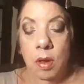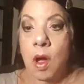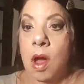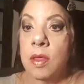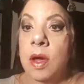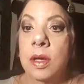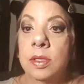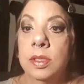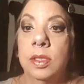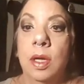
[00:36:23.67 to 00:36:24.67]
I
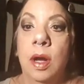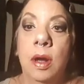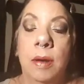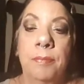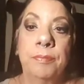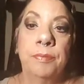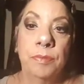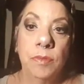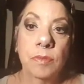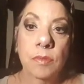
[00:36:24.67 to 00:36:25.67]
lost
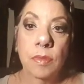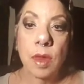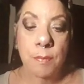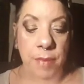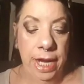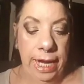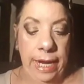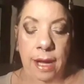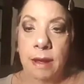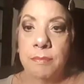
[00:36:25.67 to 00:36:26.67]
my
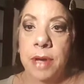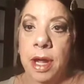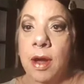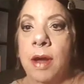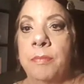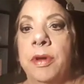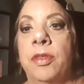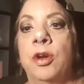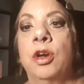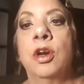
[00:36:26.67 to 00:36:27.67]
aunt, my
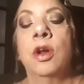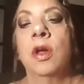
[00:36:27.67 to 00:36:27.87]
godmother,